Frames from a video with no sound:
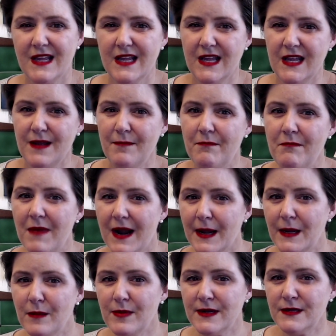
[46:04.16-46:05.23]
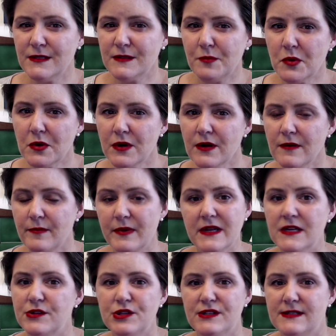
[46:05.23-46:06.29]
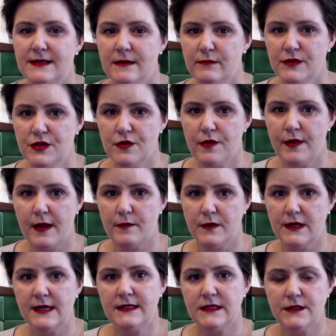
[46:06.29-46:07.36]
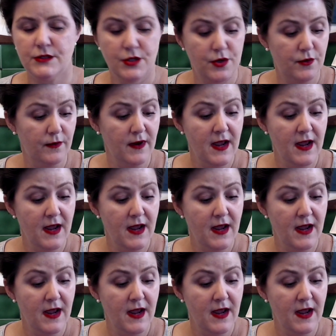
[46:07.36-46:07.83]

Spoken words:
It might have been a sport, but it just seemed too thin when I did 2.